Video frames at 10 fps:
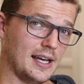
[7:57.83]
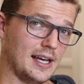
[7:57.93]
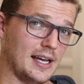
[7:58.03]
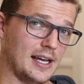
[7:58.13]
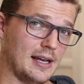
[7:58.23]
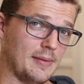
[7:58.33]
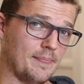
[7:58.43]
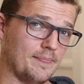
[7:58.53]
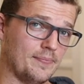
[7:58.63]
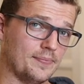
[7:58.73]
other
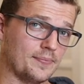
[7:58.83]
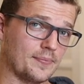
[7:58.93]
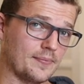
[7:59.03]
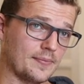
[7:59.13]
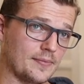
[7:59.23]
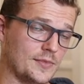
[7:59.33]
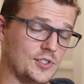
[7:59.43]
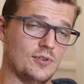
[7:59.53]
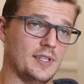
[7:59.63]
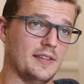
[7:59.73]

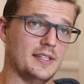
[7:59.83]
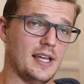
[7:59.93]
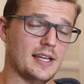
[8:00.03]
day.